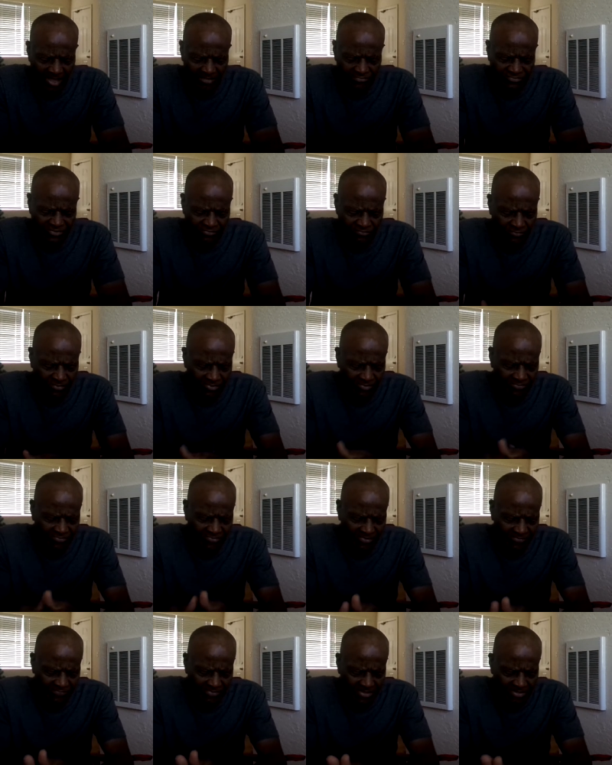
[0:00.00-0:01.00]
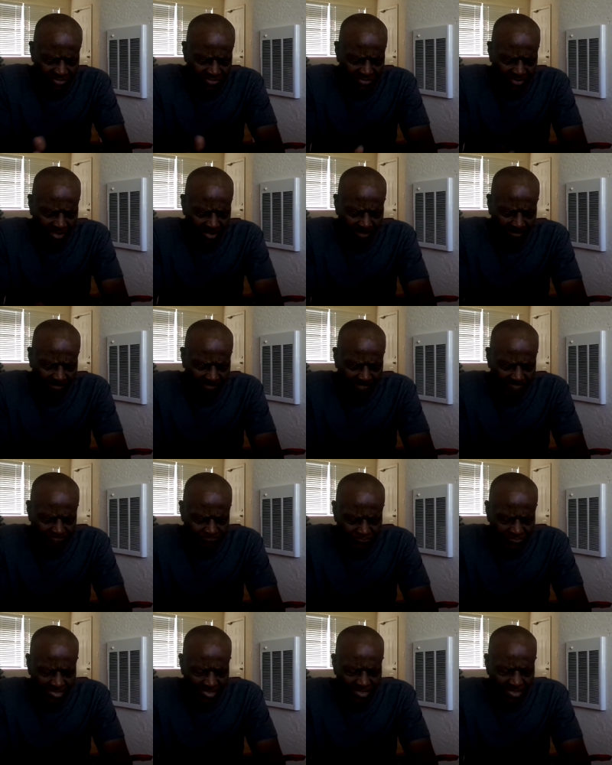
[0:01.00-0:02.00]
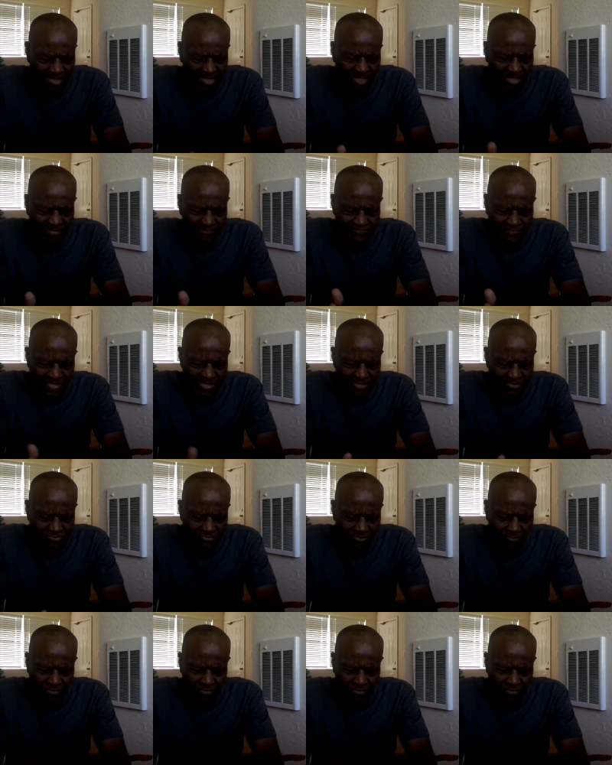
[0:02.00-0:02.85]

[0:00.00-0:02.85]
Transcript: I just want to say thank y'all. And thank the